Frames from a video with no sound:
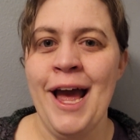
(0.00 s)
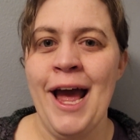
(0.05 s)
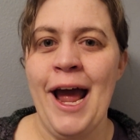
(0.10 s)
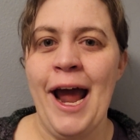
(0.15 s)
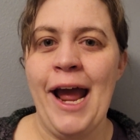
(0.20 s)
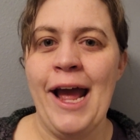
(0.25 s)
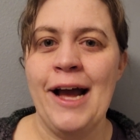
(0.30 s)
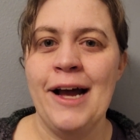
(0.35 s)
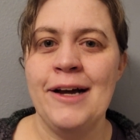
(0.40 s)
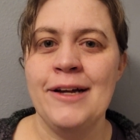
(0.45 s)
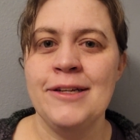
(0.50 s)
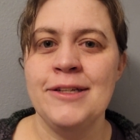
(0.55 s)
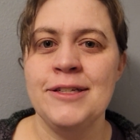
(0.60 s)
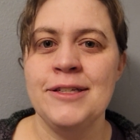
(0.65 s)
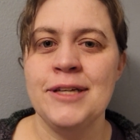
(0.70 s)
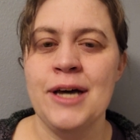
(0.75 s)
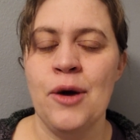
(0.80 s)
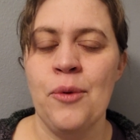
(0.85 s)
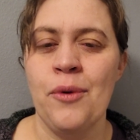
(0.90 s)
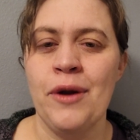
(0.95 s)
And
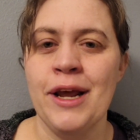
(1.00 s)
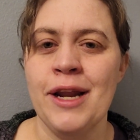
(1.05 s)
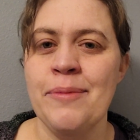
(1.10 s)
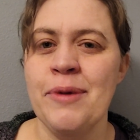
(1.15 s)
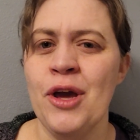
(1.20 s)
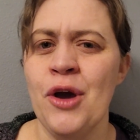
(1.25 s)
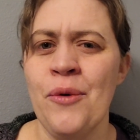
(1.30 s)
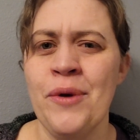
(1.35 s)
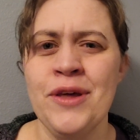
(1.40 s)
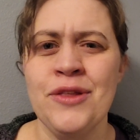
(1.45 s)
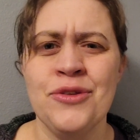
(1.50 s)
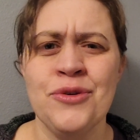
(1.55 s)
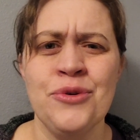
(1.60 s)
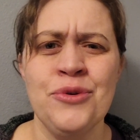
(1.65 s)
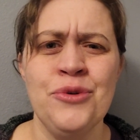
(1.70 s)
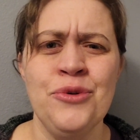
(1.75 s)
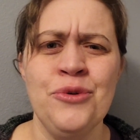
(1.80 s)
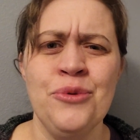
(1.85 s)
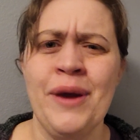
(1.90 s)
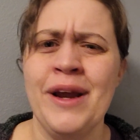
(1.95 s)
we're going to be going
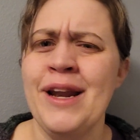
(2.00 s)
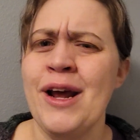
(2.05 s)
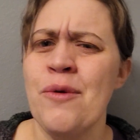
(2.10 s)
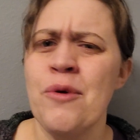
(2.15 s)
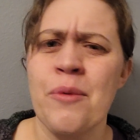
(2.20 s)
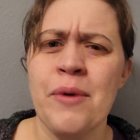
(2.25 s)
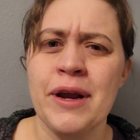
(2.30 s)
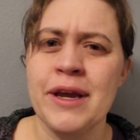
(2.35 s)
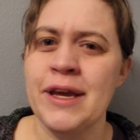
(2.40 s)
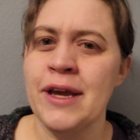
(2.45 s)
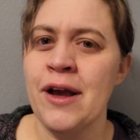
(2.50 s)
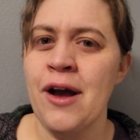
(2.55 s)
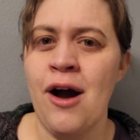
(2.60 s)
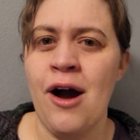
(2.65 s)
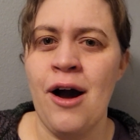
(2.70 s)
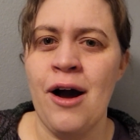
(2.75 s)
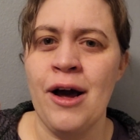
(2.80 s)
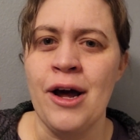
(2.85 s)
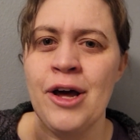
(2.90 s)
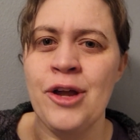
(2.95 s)
through, right now we're working
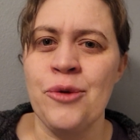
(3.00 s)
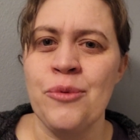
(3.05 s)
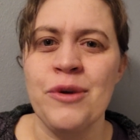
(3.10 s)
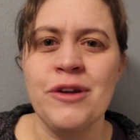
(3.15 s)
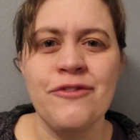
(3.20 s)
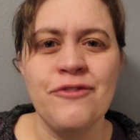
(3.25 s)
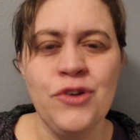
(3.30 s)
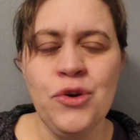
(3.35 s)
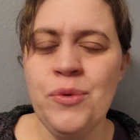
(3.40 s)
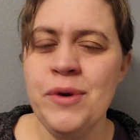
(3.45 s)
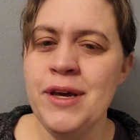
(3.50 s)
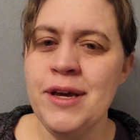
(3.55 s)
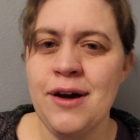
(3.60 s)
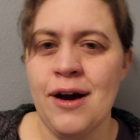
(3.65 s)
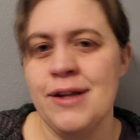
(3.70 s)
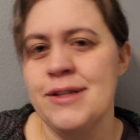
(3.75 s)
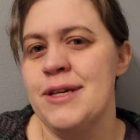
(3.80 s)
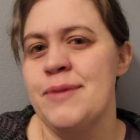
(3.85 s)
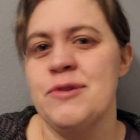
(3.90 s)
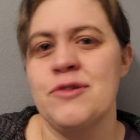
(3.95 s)
on reviewing
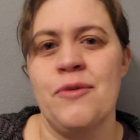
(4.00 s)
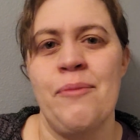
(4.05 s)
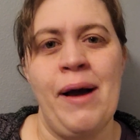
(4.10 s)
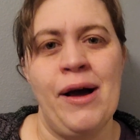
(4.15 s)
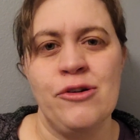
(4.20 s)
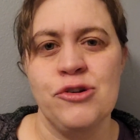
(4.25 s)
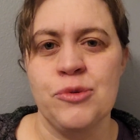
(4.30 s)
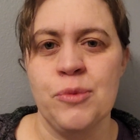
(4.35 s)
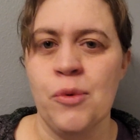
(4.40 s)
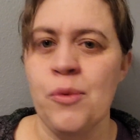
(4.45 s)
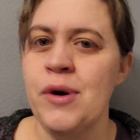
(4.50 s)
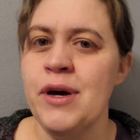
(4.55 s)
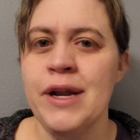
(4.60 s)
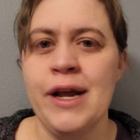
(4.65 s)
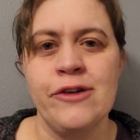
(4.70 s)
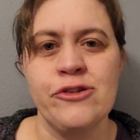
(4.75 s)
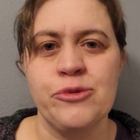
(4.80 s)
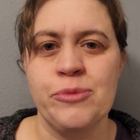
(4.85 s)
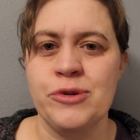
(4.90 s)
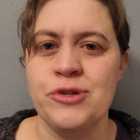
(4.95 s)
concepts from Algebra 1,
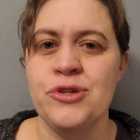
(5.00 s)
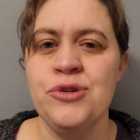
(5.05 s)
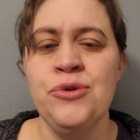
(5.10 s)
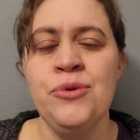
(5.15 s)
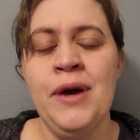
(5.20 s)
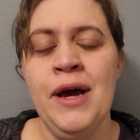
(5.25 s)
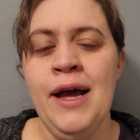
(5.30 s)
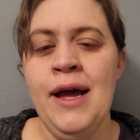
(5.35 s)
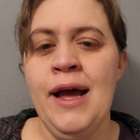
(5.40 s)
Algebra 2,